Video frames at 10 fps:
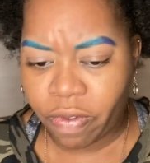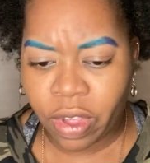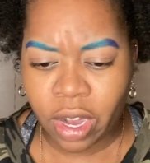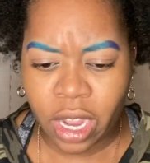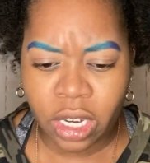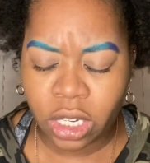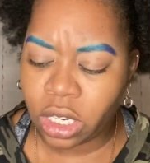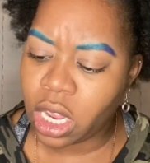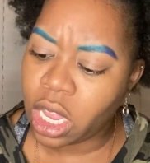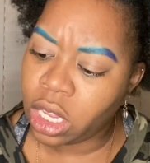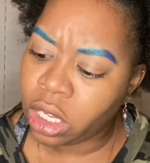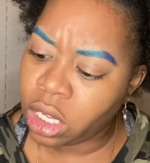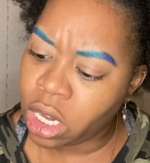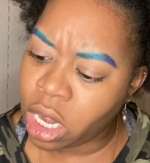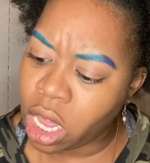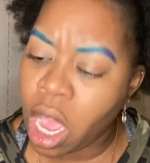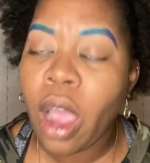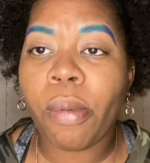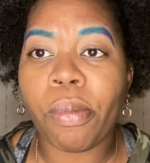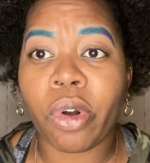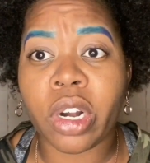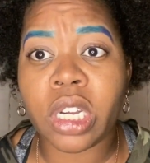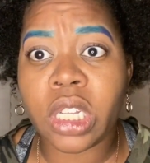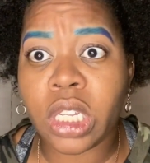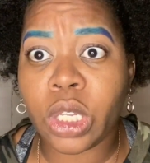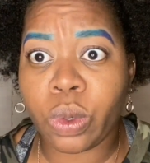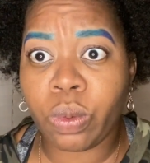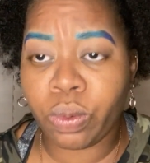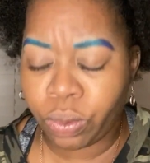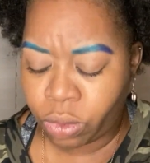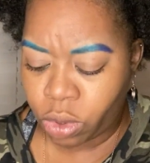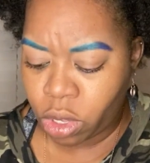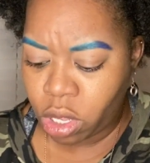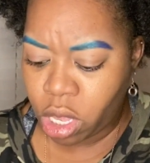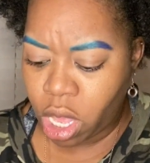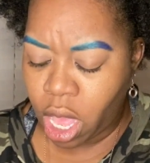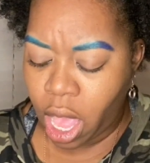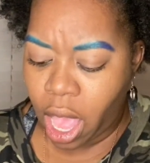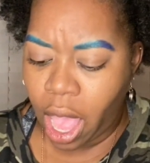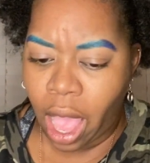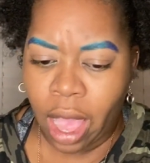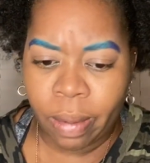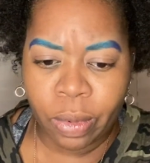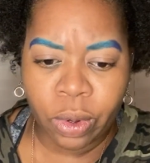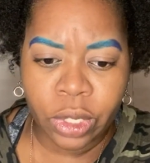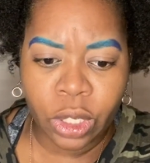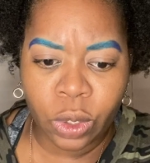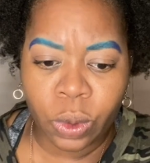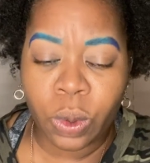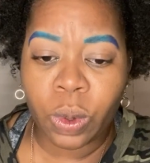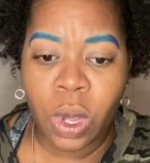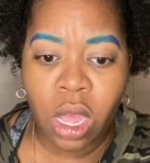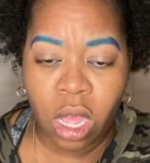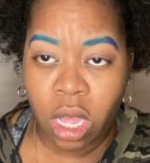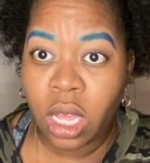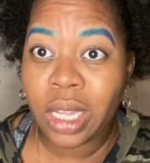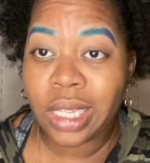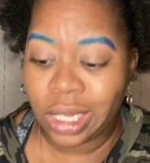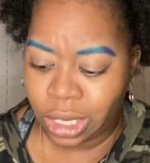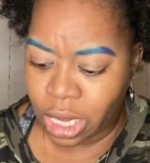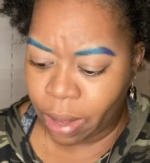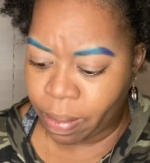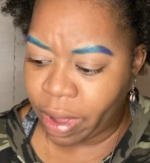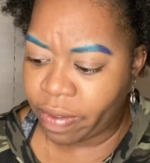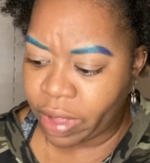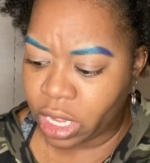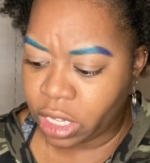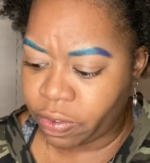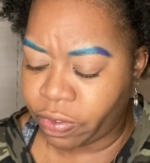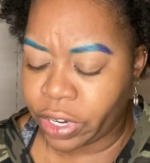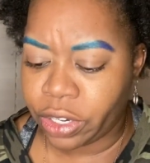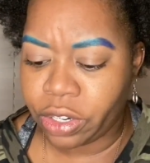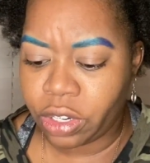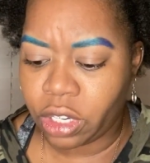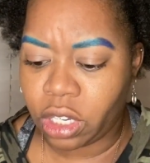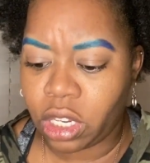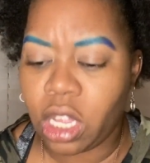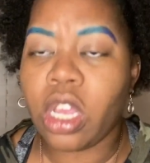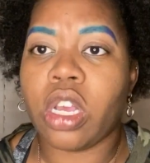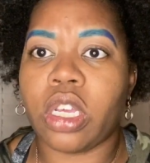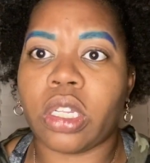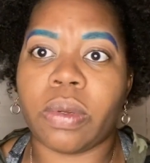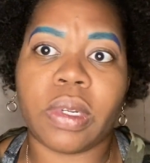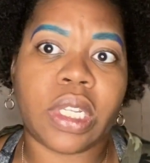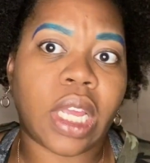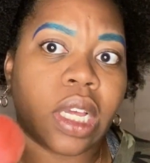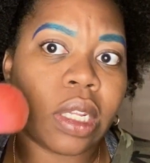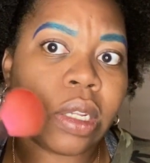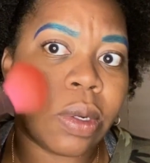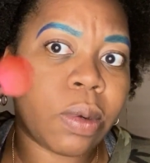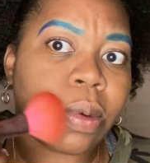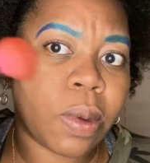Foundation in Bronze 2. I'm going to set my face first. I'll just take a little